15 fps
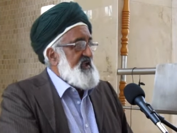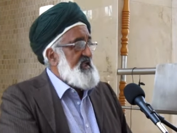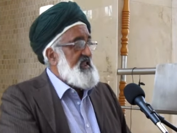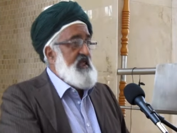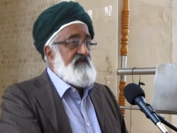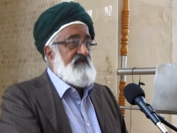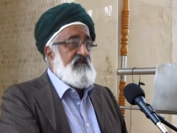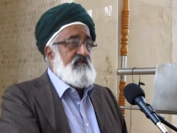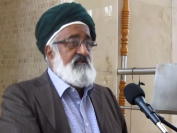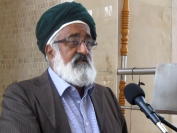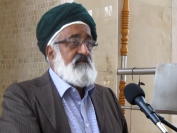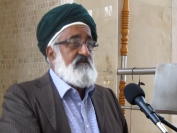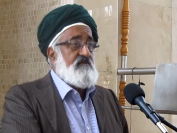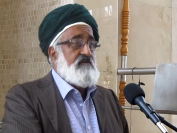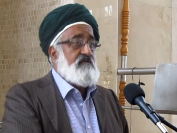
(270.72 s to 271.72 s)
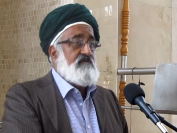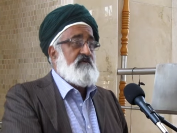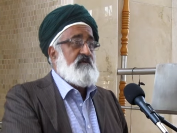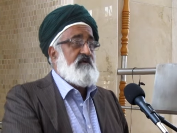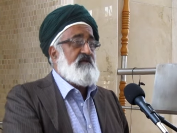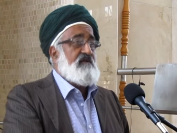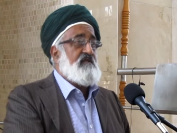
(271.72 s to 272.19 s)
11th,
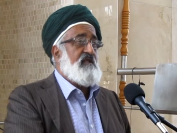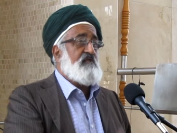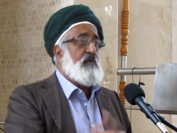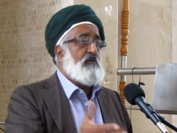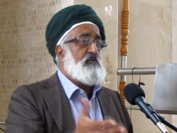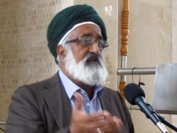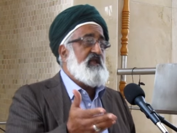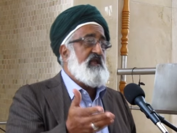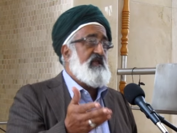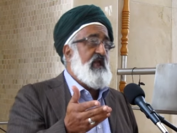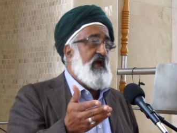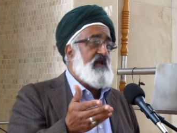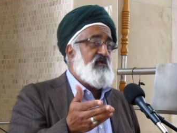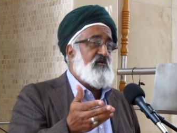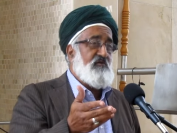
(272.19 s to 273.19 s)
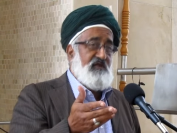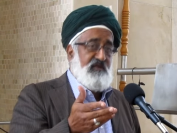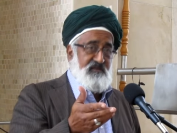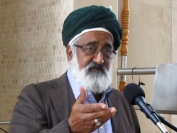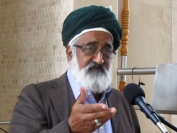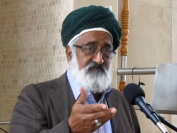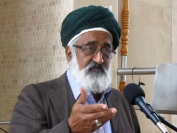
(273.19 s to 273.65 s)
that's why we say Gyarawi.
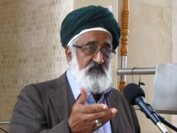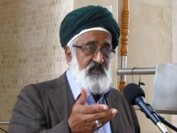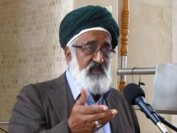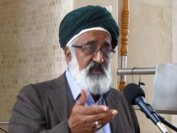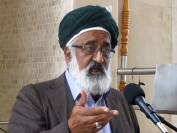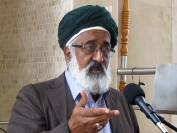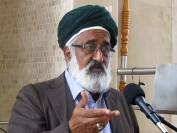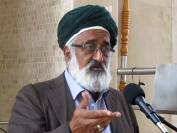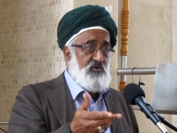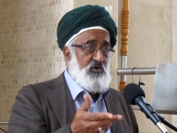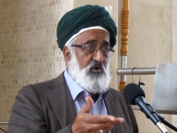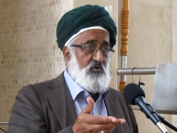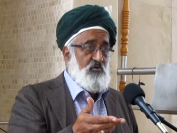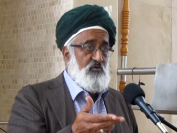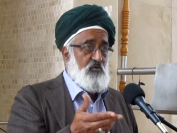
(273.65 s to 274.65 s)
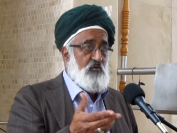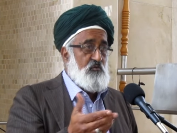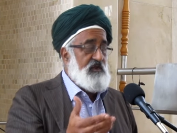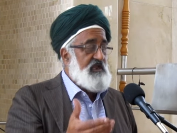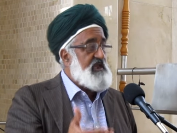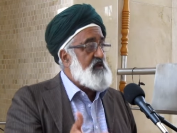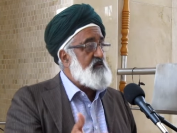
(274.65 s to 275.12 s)
And you know,
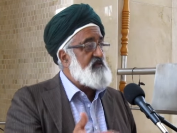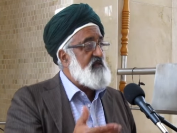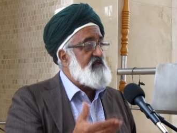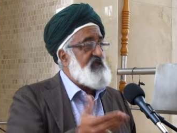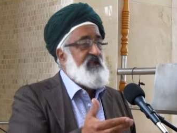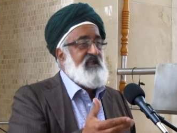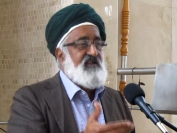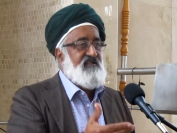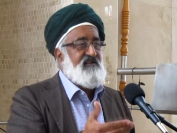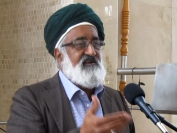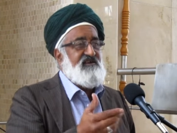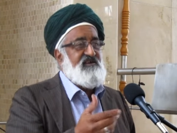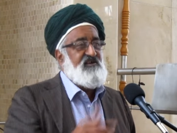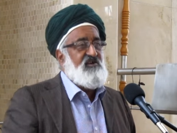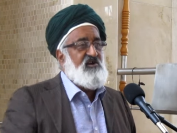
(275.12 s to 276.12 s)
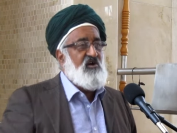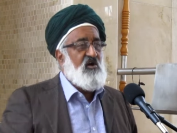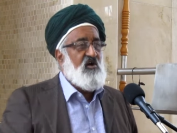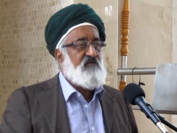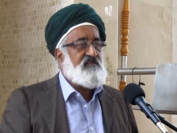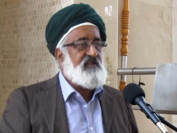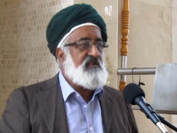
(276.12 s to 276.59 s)
we keep the dhikr
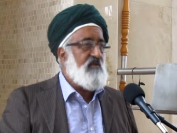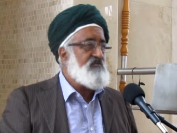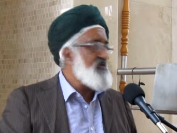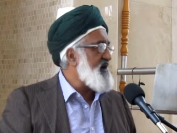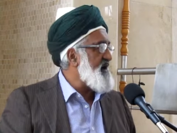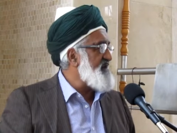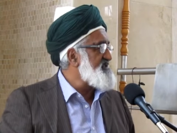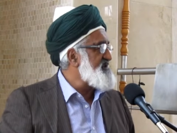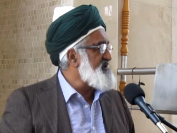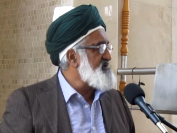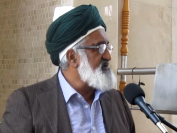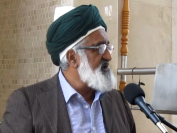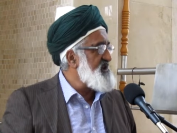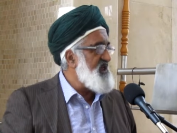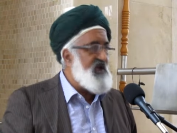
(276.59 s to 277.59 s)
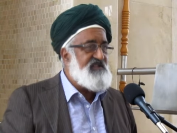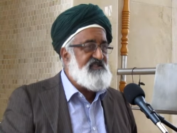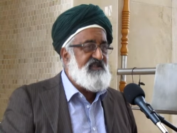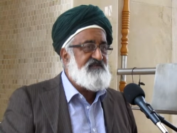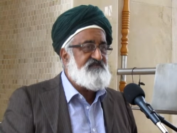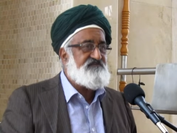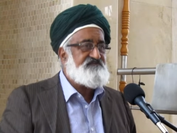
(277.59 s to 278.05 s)
of Sayyid Abdul Qadir
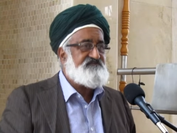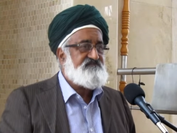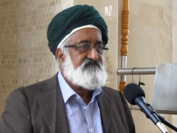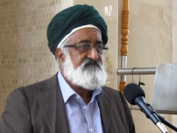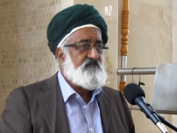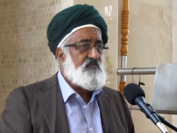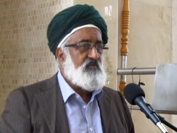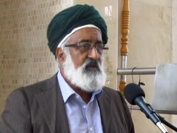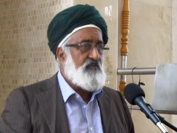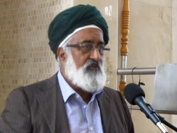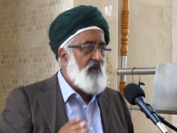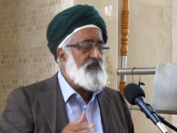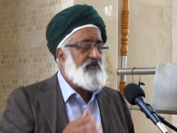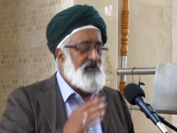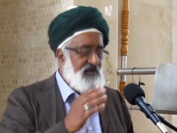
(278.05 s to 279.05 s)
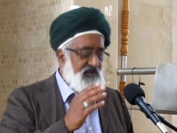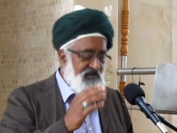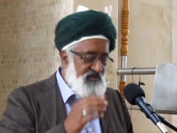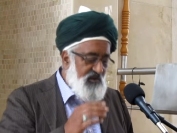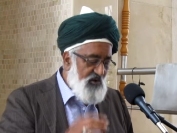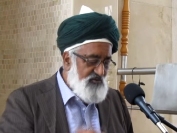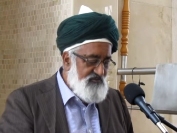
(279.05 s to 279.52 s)
Jilani, popularly
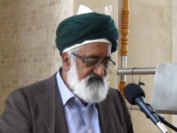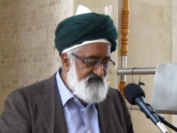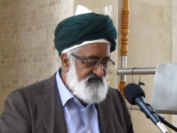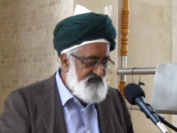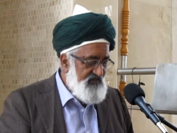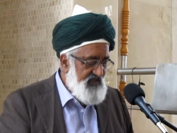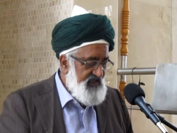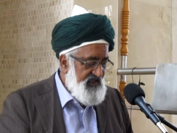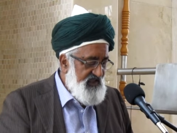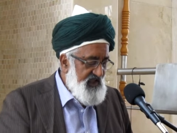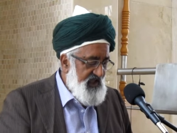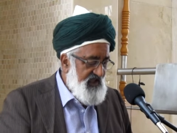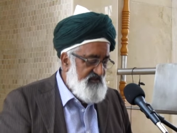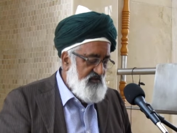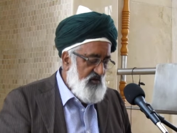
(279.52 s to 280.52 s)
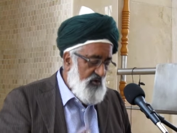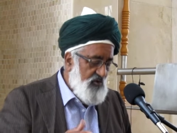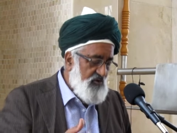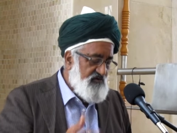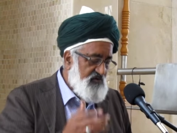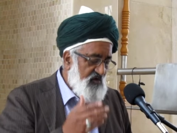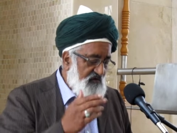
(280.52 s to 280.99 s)
known as the
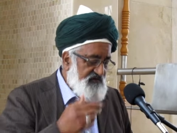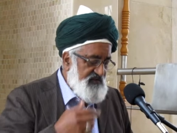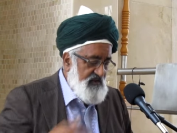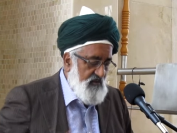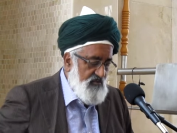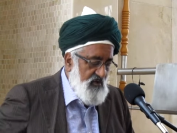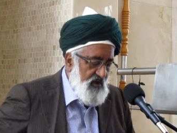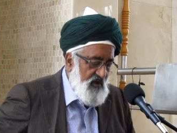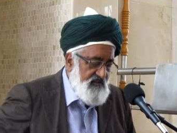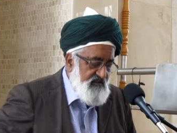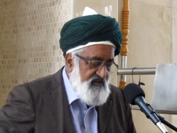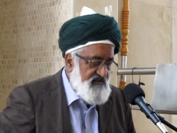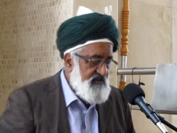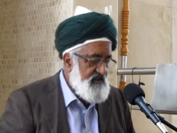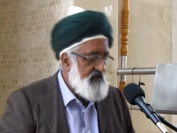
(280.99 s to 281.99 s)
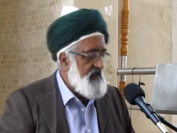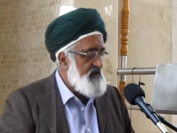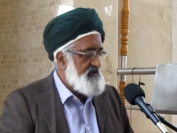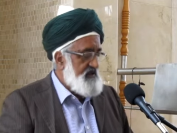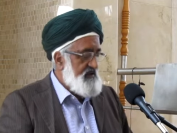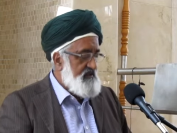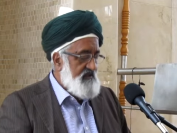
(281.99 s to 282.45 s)
Urs of Sayyid Abdul Qadir
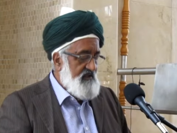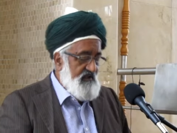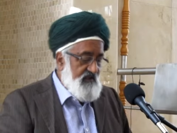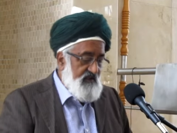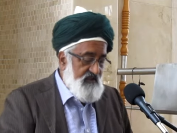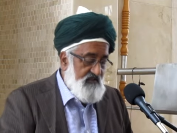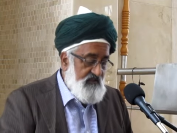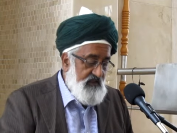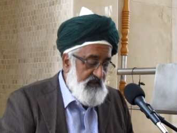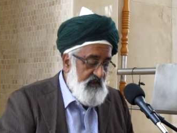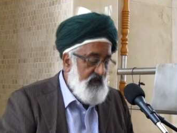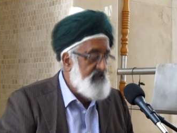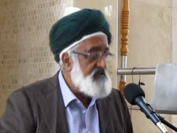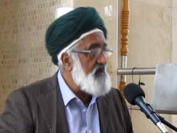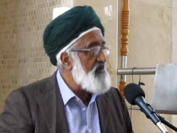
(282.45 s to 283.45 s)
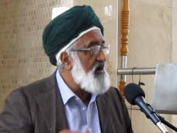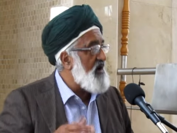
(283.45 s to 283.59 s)
Jilani, the Khatam